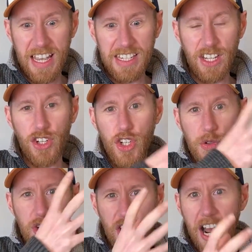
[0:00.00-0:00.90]
getting a new
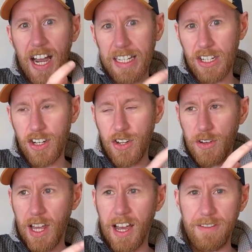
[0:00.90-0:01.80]
shine, a new
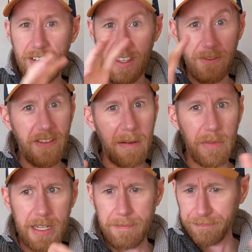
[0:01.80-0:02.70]
life, and the
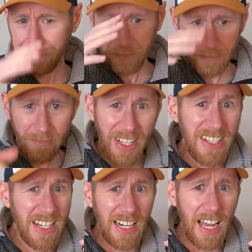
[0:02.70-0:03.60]
family
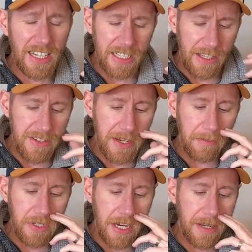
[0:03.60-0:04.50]
declining at the same
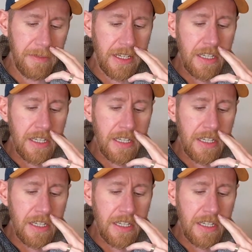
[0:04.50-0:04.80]
time.